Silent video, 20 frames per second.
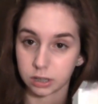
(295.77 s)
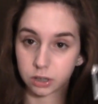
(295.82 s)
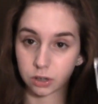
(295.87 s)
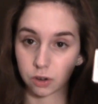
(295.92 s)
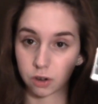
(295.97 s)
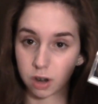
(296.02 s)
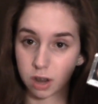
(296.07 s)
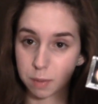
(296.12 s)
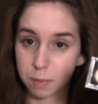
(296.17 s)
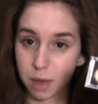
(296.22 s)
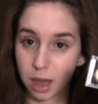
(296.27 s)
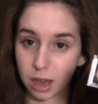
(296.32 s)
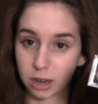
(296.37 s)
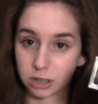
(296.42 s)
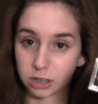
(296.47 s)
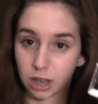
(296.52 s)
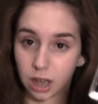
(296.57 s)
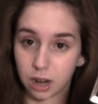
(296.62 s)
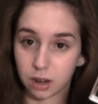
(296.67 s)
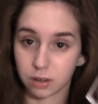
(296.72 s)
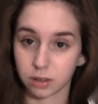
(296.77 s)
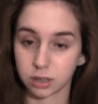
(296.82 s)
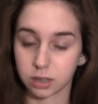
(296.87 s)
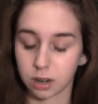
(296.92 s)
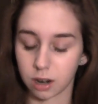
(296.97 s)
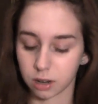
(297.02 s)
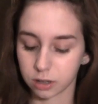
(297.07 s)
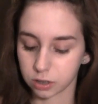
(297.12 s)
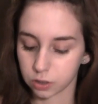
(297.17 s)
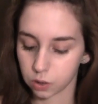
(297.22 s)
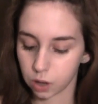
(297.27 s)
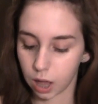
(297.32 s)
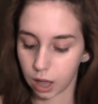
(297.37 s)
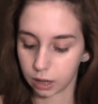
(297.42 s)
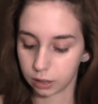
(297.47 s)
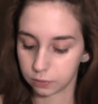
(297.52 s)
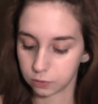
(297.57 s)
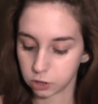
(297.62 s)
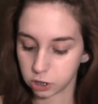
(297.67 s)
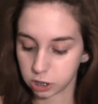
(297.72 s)
It's cream eyeshadows. They're also
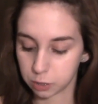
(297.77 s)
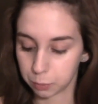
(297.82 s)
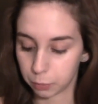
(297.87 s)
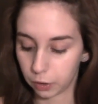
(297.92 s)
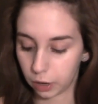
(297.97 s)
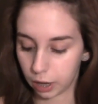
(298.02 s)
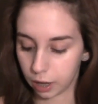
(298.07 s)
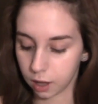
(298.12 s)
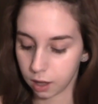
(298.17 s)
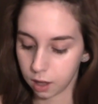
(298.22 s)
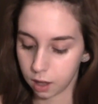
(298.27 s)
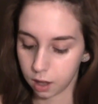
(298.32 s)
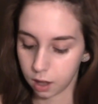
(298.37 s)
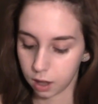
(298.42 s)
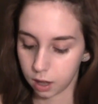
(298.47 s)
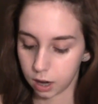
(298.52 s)
kind of shimmery.